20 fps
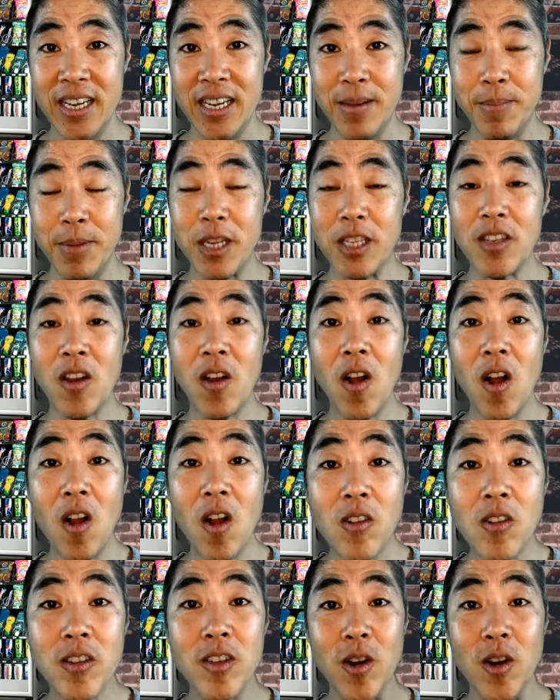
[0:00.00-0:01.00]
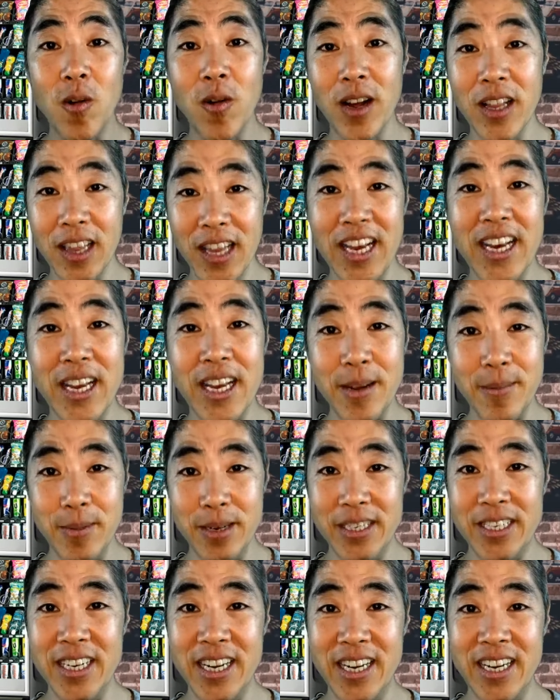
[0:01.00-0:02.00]
but it's also a lending
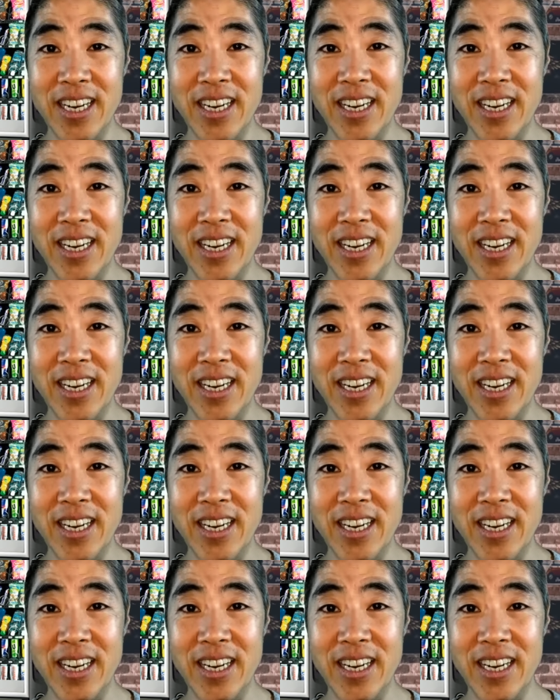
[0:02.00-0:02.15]
machine.